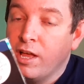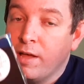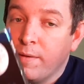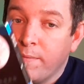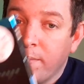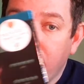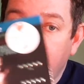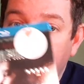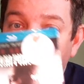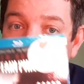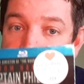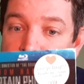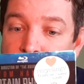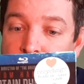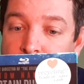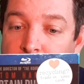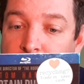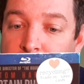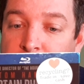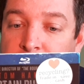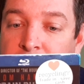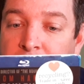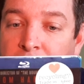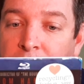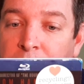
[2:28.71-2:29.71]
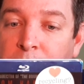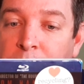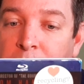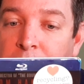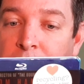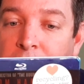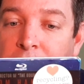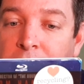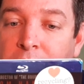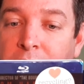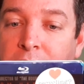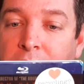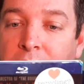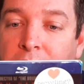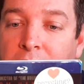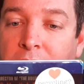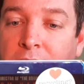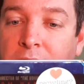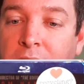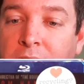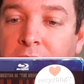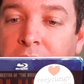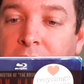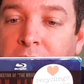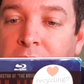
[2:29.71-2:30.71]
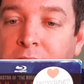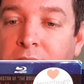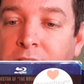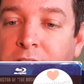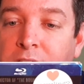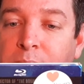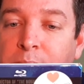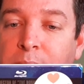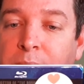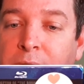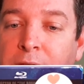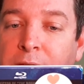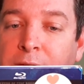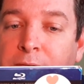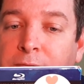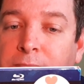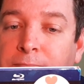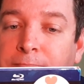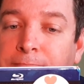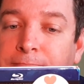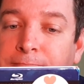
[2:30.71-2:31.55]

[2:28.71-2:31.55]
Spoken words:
But I have watched that one, and it's about